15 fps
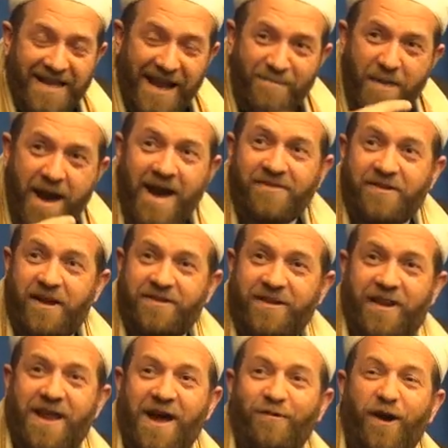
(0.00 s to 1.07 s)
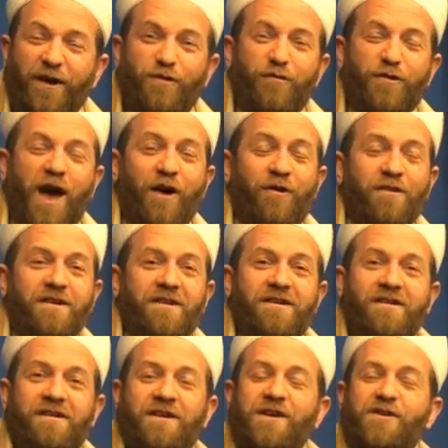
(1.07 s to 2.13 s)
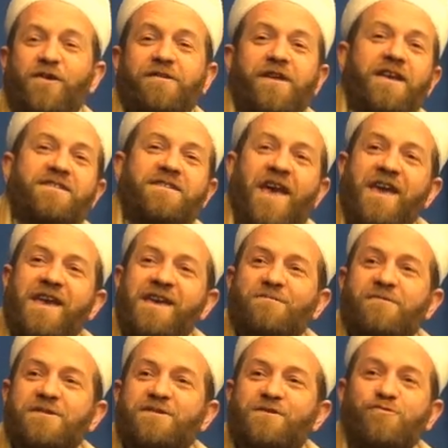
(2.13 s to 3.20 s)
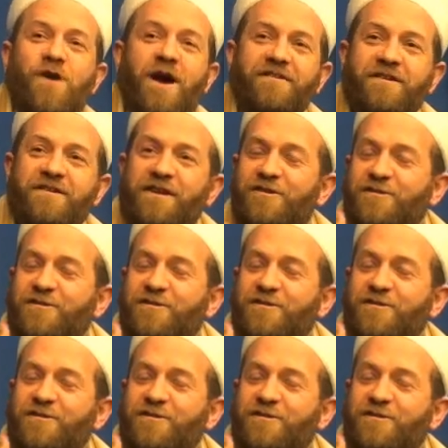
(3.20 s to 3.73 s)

Salman, radiallahu anhu, now, you know, they say he was 200